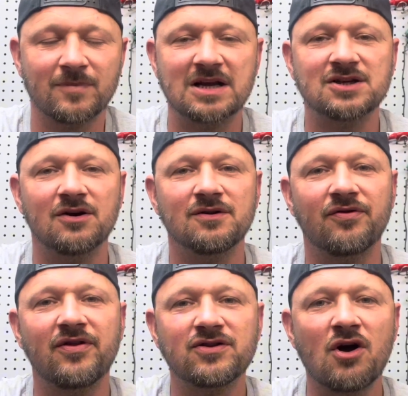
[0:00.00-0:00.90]
So
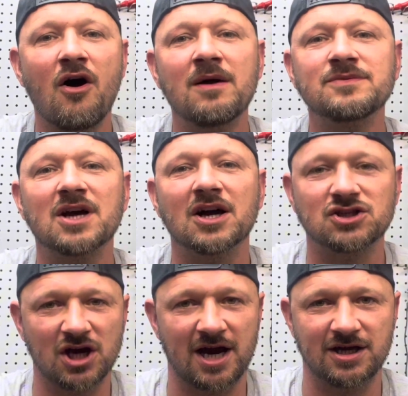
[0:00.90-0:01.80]
times are
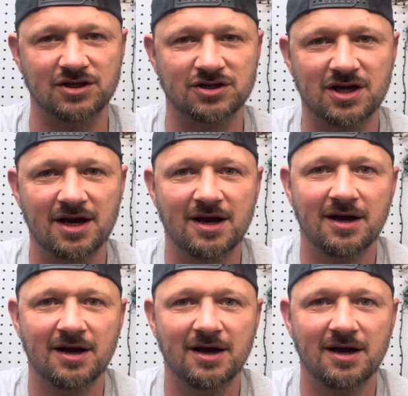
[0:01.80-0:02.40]
changed.